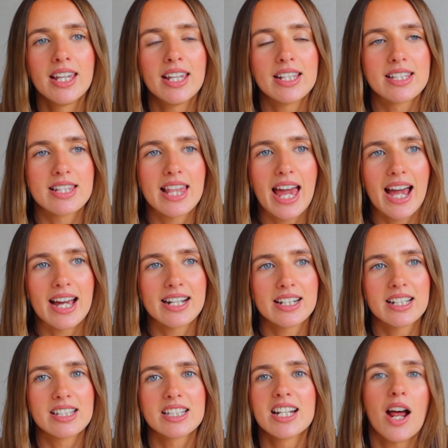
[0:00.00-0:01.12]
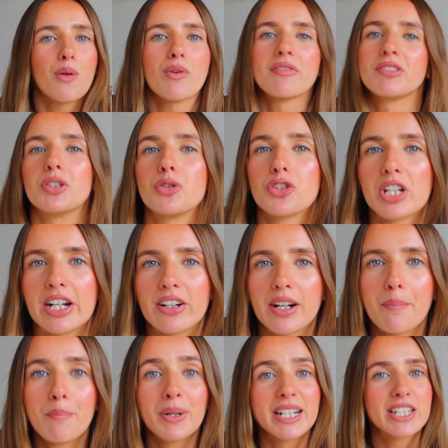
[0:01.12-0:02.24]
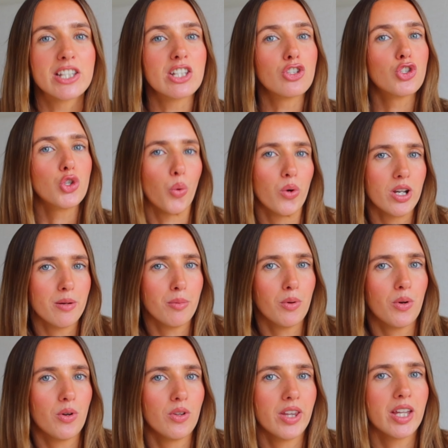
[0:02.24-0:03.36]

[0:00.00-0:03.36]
is that it's not revolutionary, but it's enjoyable.